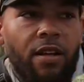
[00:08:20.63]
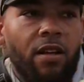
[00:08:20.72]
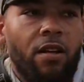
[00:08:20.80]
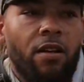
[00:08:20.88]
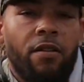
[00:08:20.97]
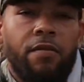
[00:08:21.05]

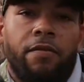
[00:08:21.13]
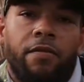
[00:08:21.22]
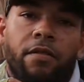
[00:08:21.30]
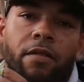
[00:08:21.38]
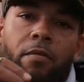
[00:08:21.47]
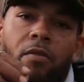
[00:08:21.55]
of
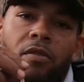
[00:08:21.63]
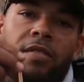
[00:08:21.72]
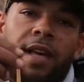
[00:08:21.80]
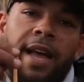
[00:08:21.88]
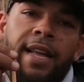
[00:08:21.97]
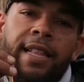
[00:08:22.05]

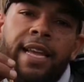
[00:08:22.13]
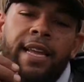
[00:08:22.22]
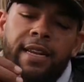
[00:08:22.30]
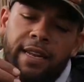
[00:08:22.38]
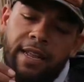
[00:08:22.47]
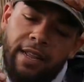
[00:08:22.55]
merthiolate,
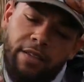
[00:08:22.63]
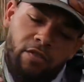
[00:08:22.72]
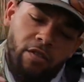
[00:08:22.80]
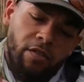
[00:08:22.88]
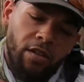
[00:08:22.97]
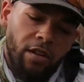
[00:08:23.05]

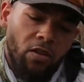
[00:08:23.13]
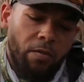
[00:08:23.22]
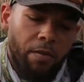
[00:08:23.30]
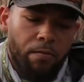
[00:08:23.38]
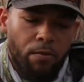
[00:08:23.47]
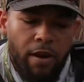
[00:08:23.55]
just a little
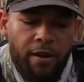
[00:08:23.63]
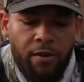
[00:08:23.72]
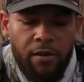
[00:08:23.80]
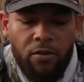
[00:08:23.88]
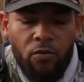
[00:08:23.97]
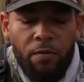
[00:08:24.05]
bit brighter, a
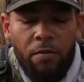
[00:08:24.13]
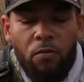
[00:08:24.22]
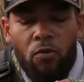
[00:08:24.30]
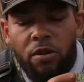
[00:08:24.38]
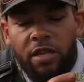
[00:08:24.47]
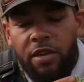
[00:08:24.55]
little bit
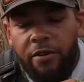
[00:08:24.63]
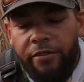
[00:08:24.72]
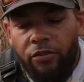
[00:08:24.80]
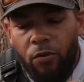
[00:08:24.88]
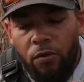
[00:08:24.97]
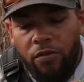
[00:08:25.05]
more geared
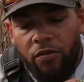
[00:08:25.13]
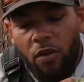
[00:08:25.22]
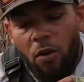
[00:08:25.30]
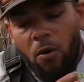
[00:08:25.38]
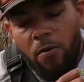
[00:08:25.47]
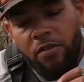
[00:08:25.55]
towards the
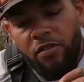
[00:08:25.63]
orange